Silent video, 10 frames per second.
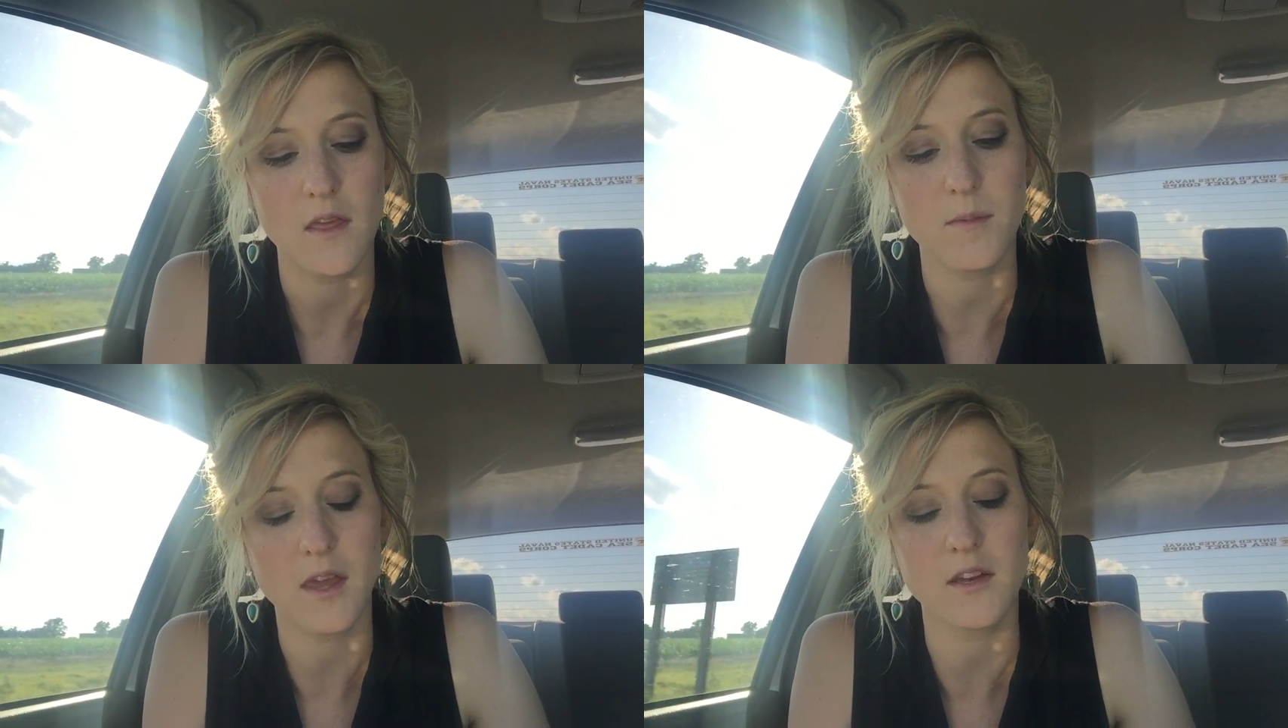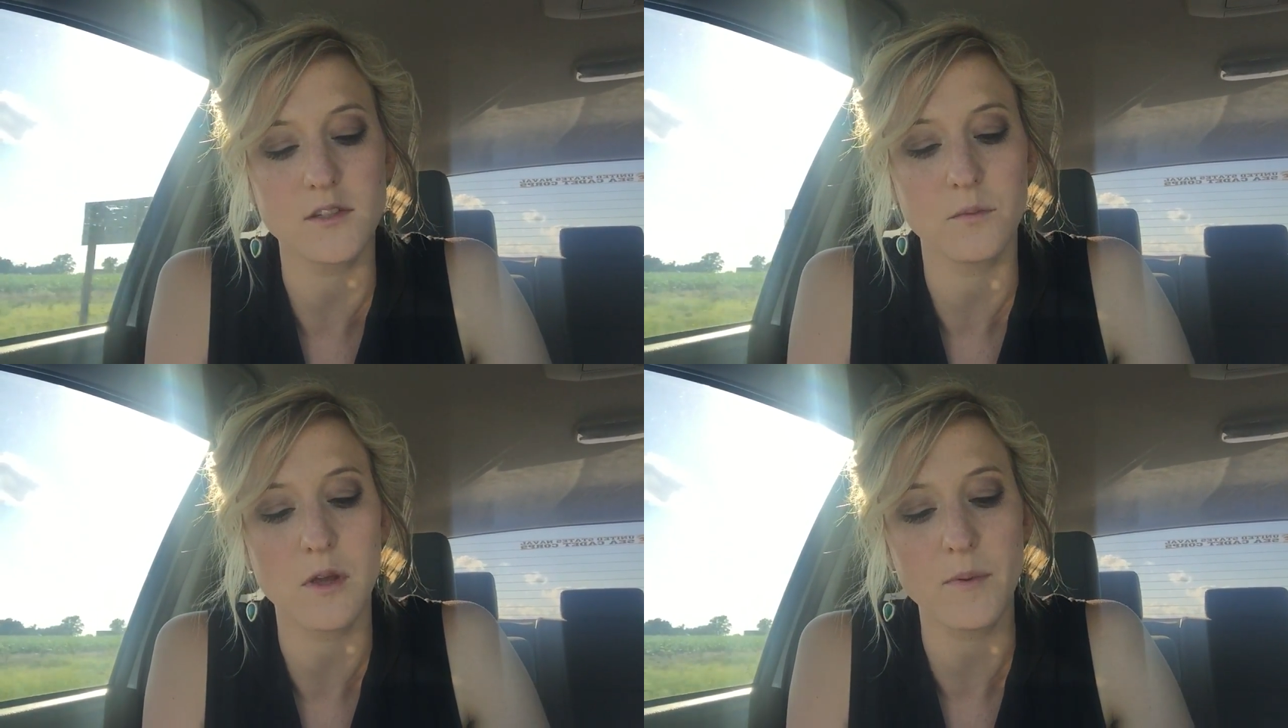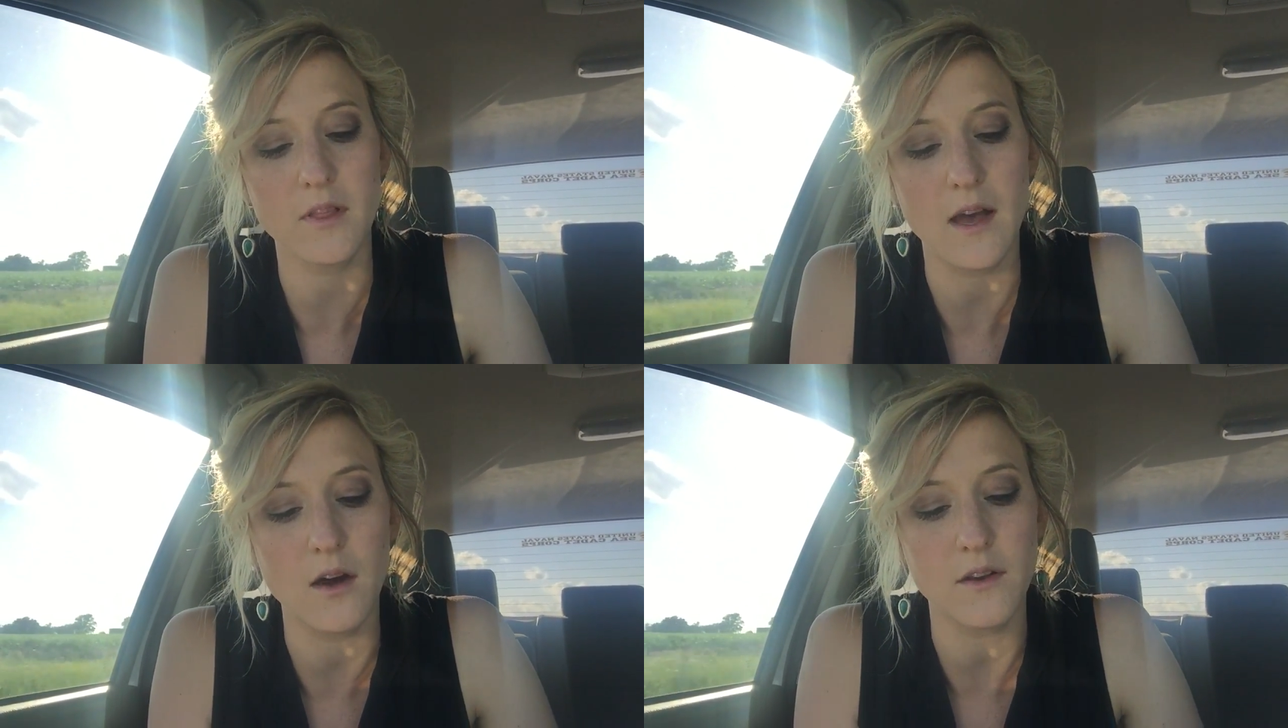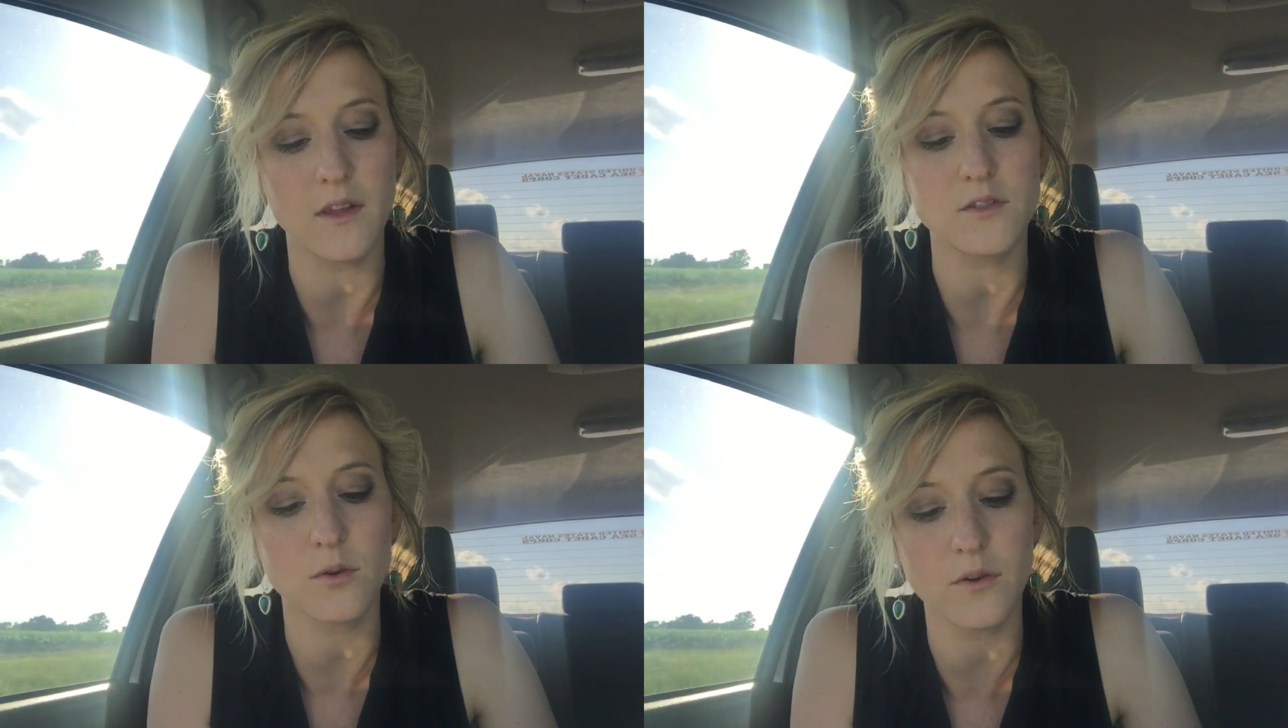They began to weep aloud,
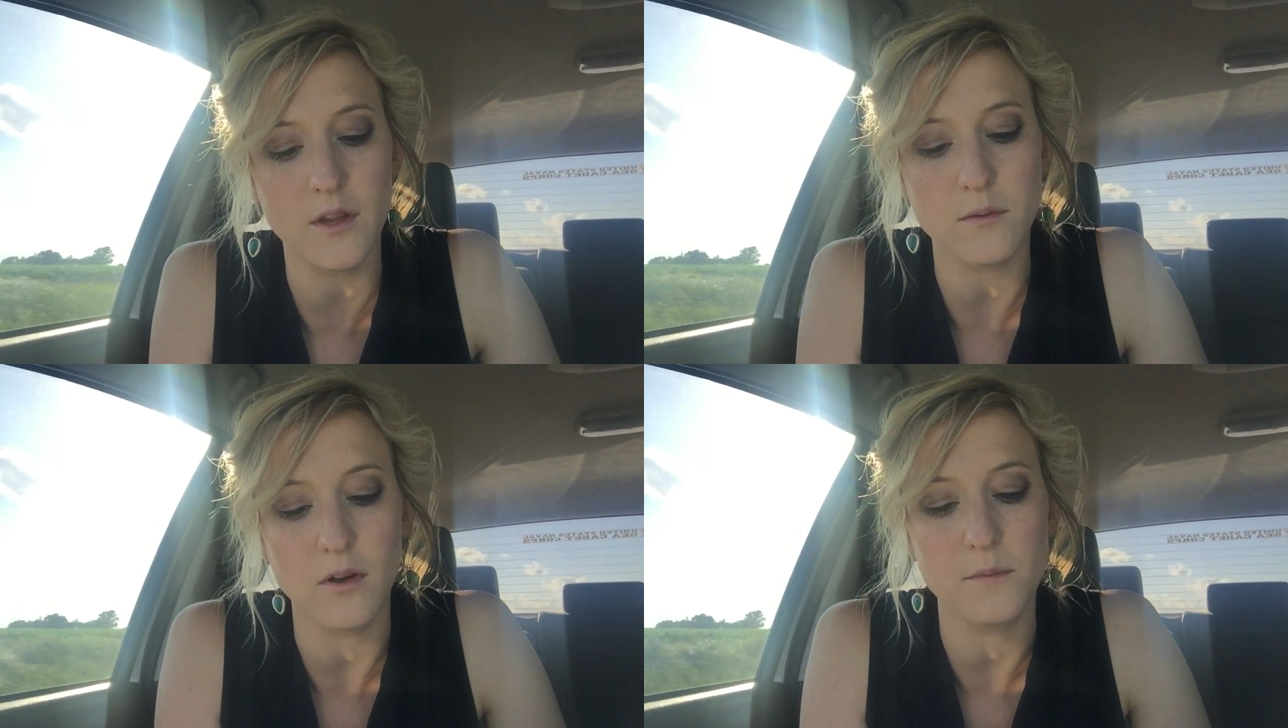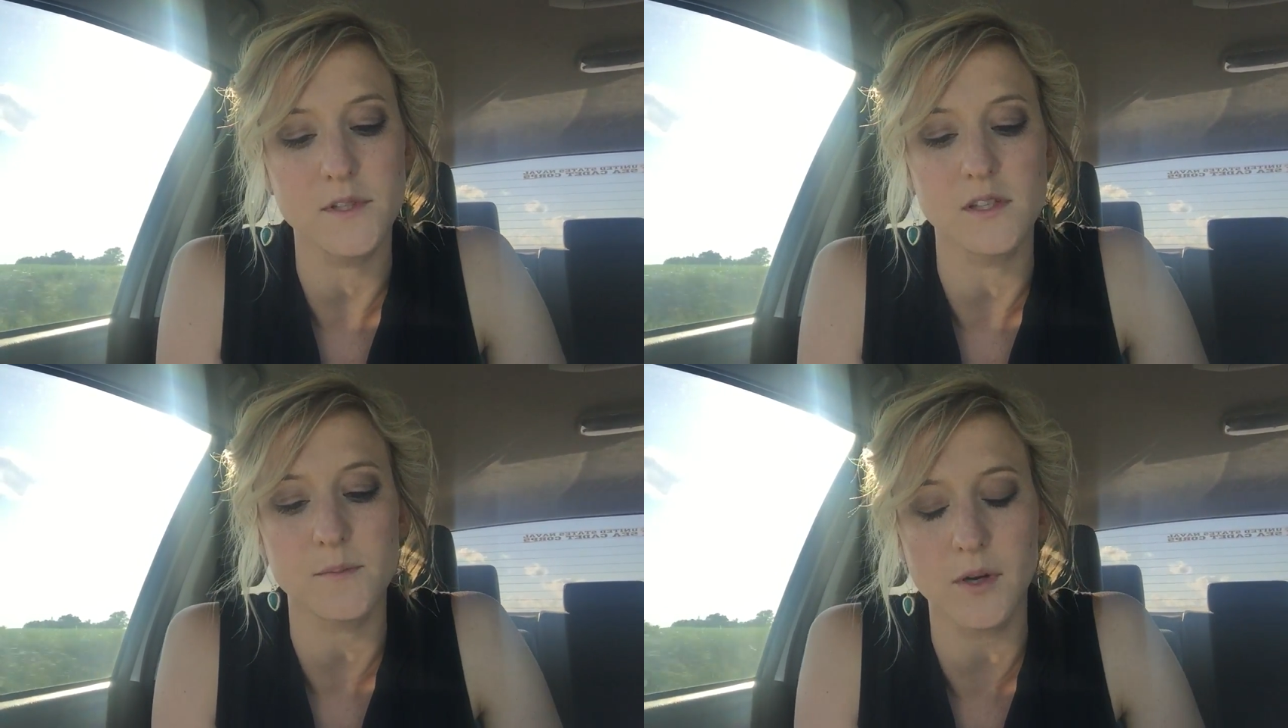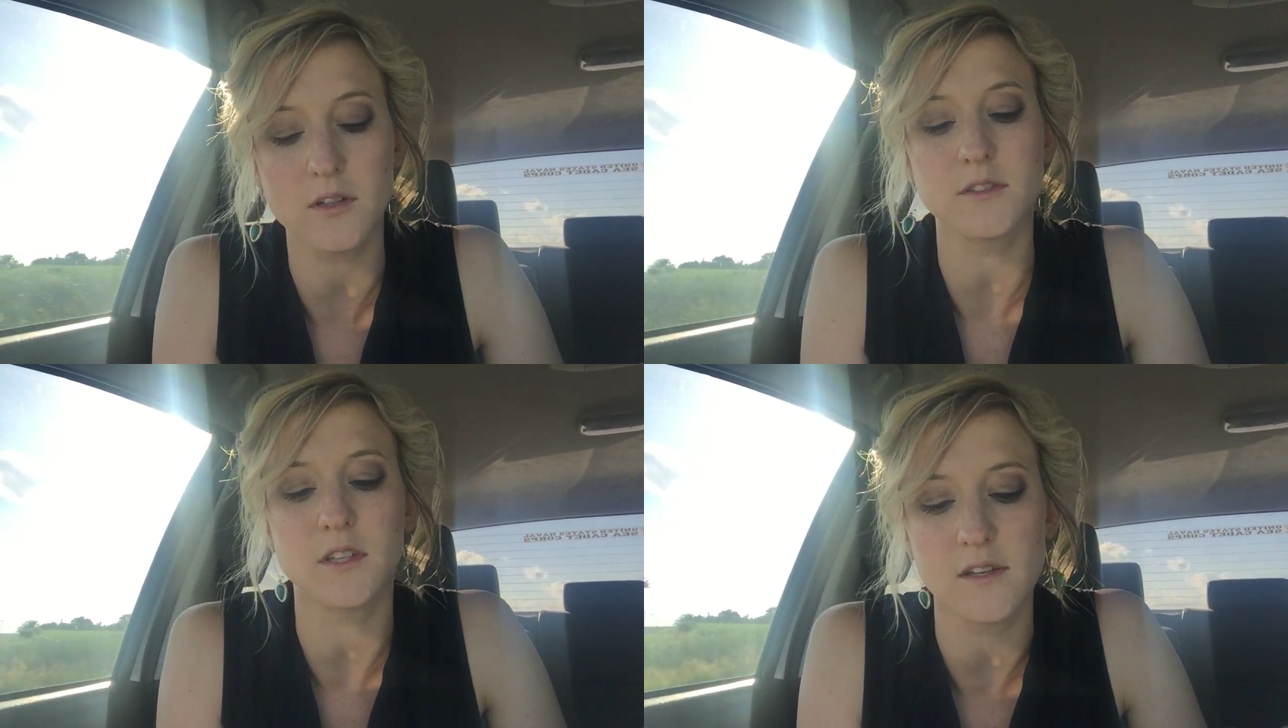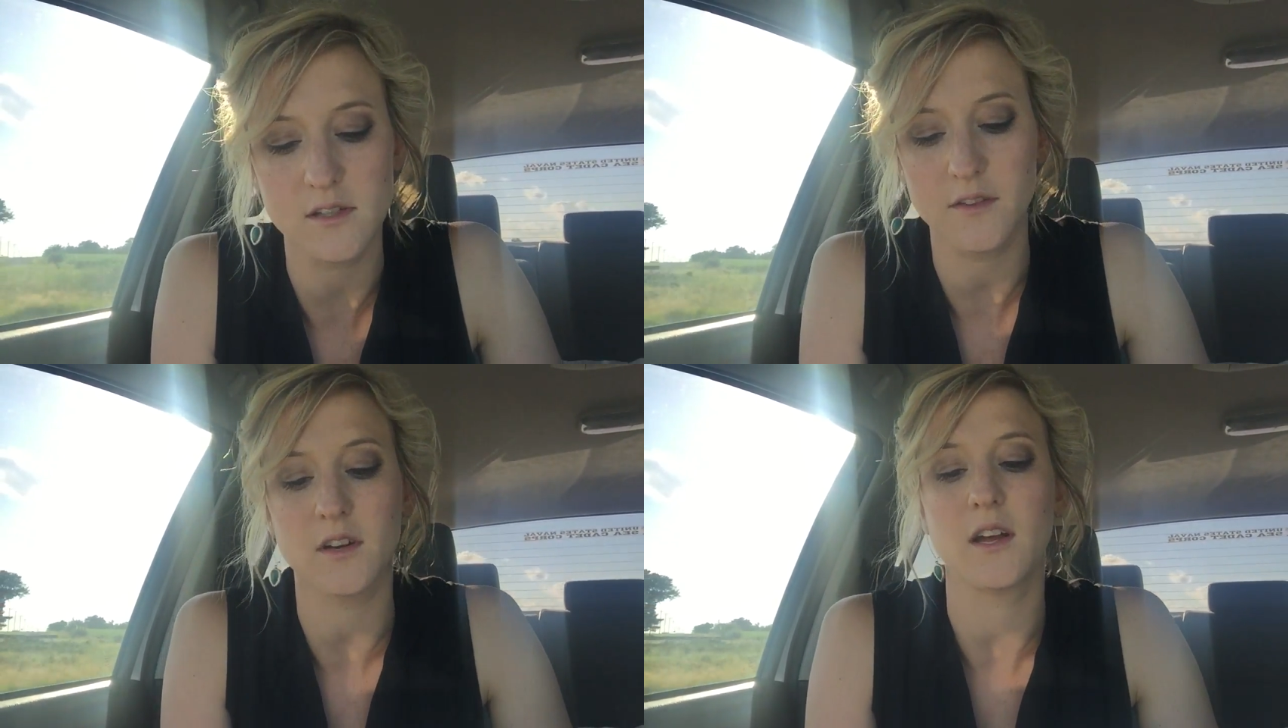and they tore their robes and sprinkled
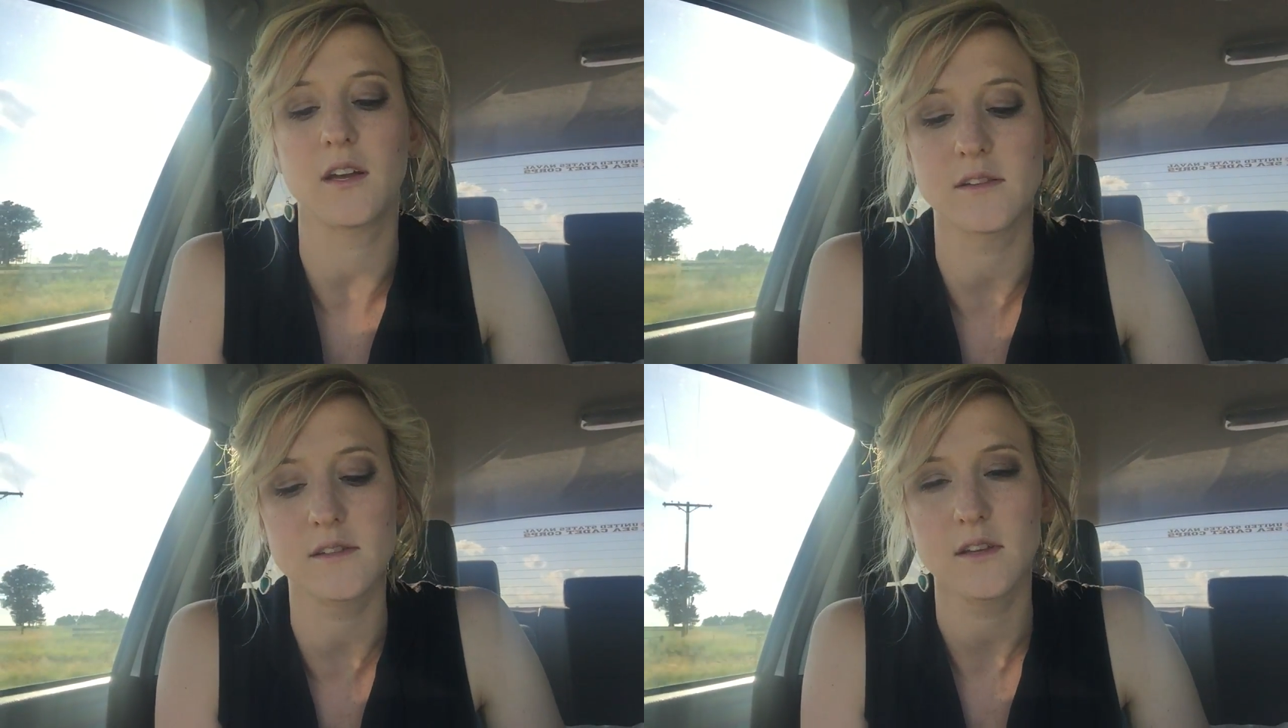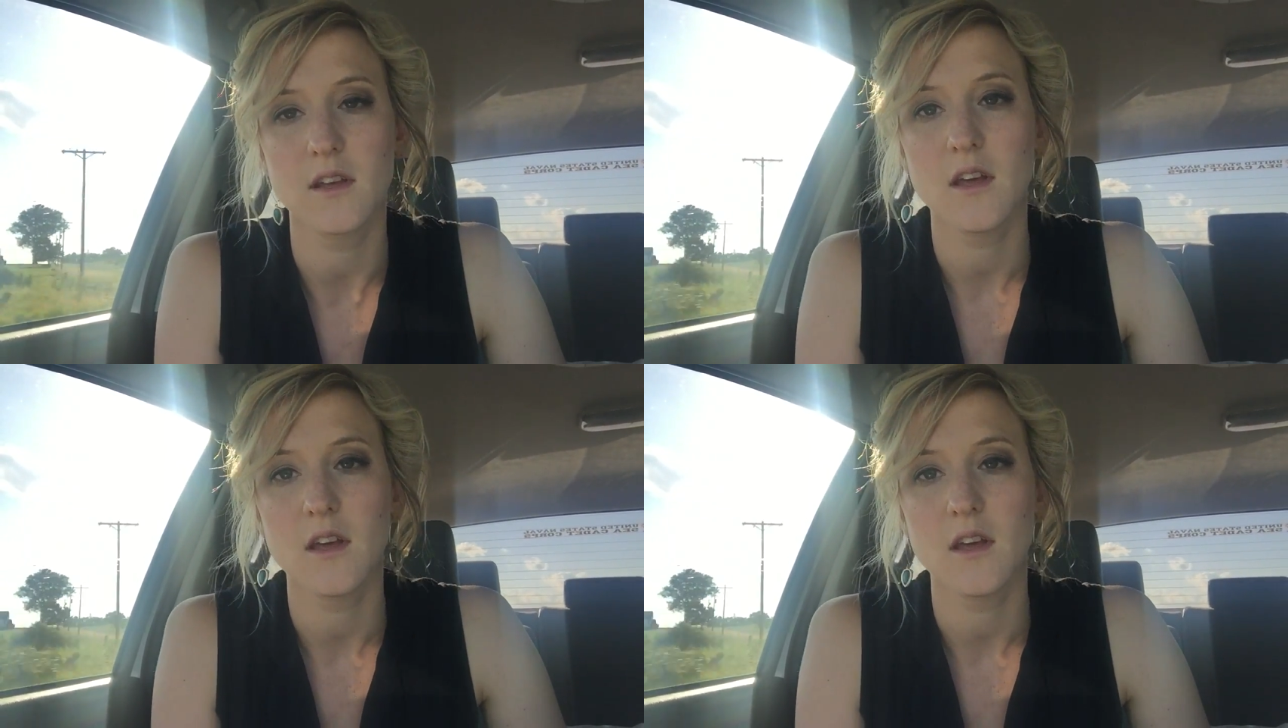dust on their heads.